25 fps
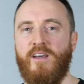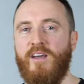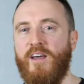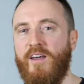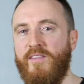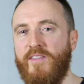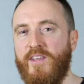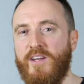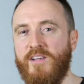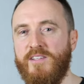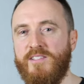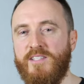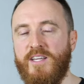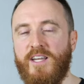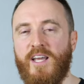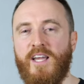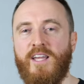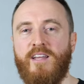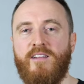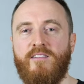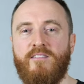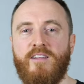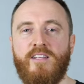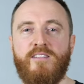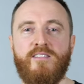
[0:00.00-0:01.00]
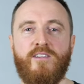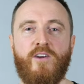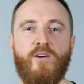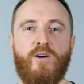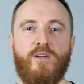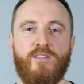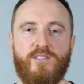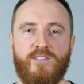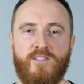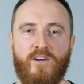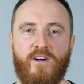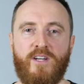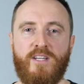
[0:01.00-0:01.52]
And then I said, hey, let's go
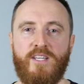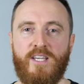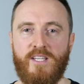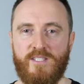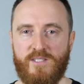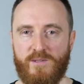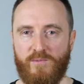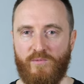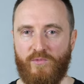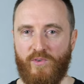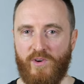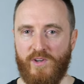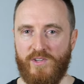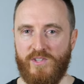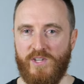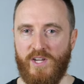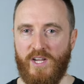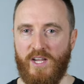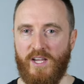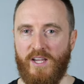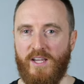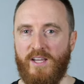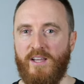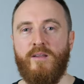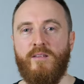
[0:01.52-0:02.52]
outside and get some fresh air.